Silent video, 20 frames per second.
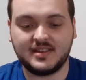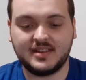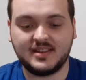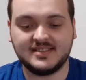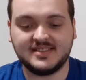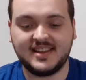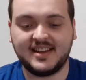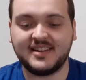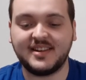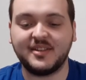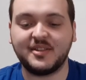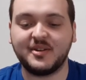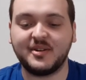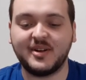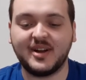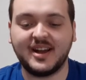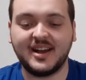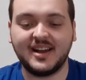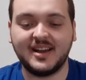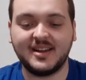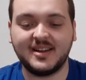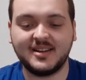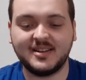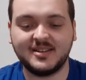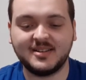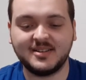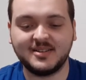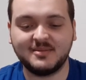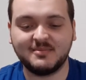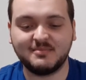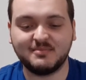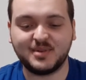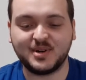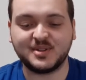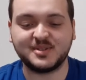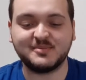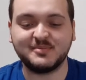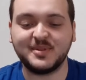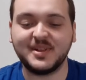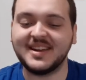Is that another
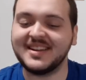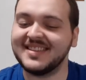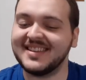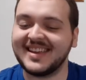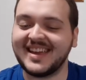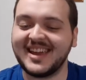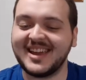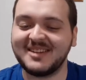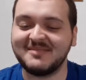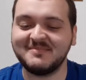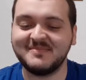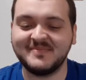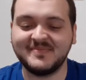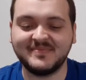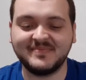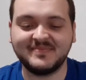person playing the game?